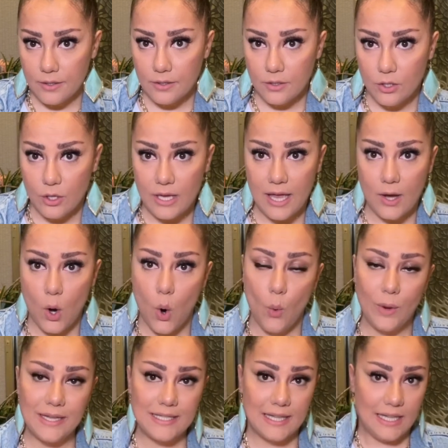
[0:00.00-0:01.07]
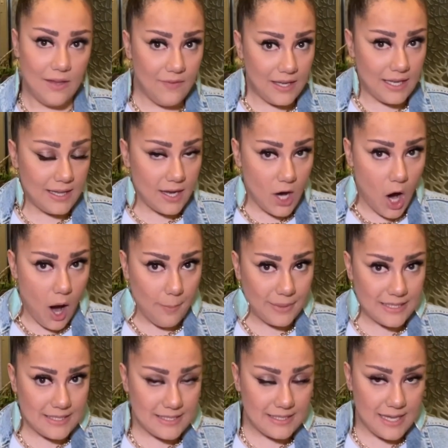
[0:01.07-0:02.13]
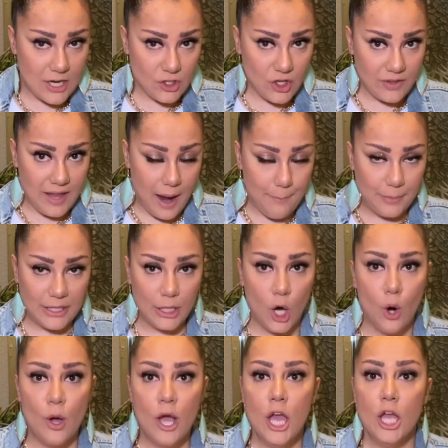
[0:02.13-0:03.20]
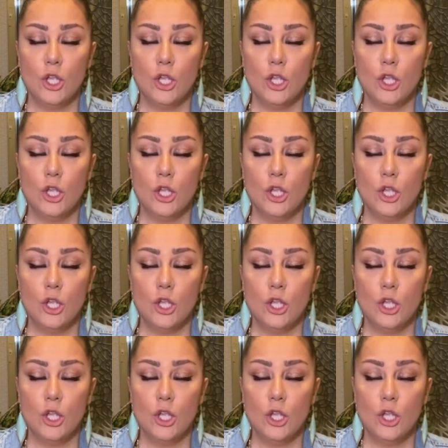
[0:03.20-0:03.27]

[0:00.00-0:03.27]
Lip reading: you can always leave it in the comments section down below.